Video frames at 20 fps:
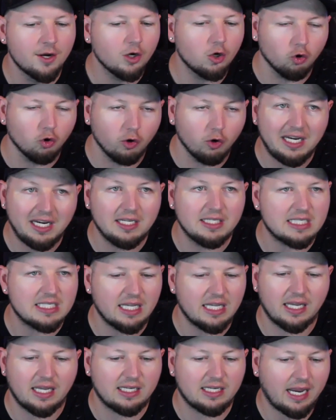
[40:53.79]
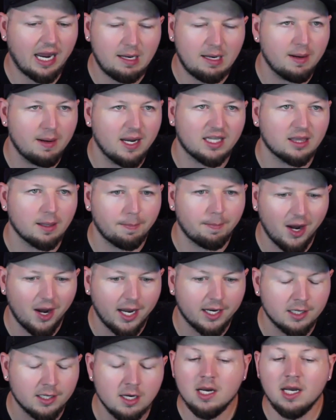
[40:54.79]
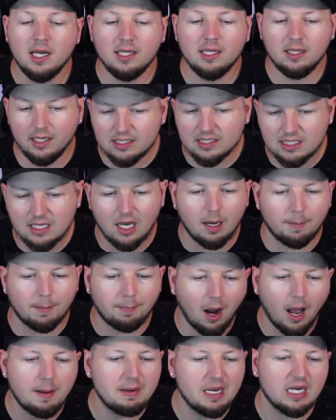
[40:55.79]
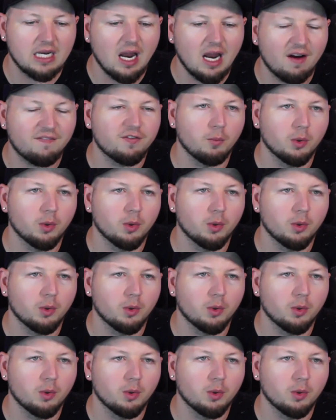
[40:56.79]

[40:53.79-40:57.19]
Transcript: greens, and then can he make the putt? It's going to probably be enough.